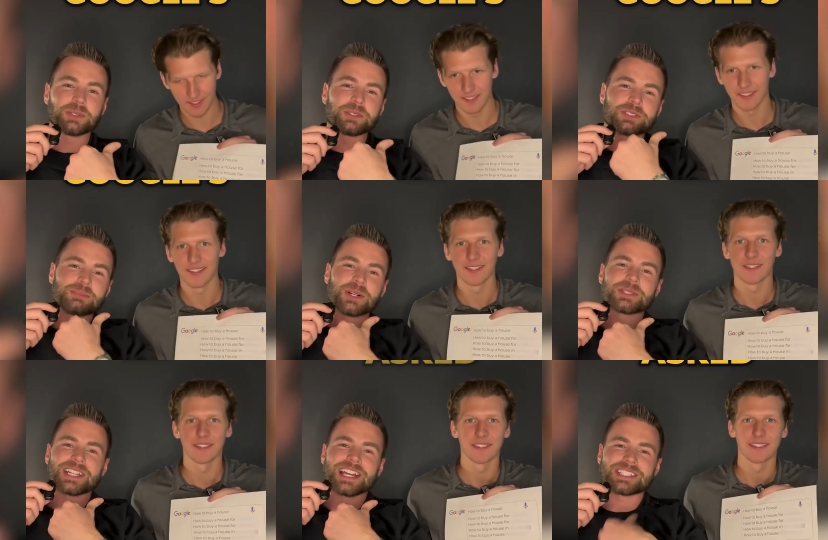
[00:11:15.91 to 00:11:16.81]
Speaker 1: and we make the
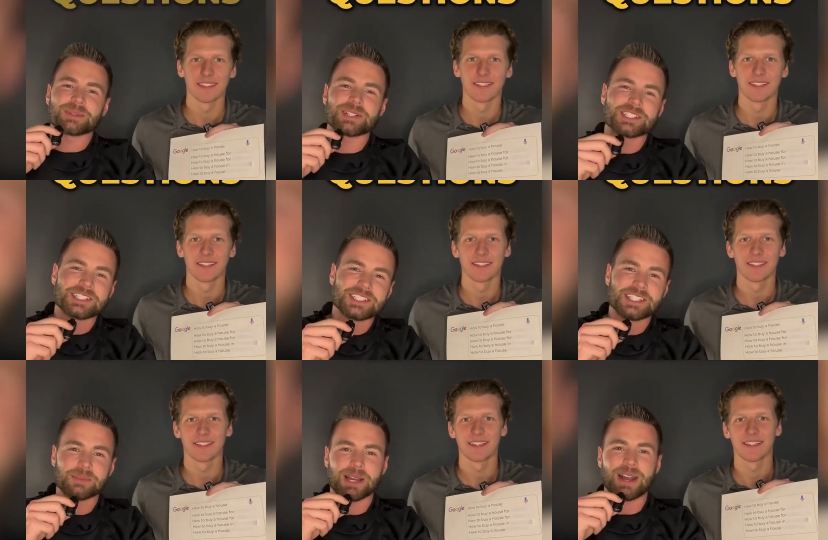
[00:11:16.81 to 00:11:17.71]
decisions together
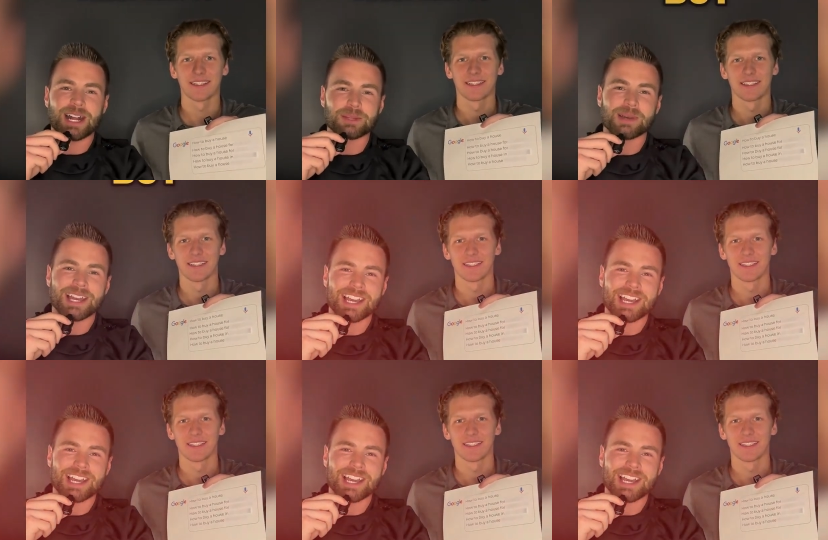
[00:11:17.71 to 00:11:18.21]
it's not we don't butt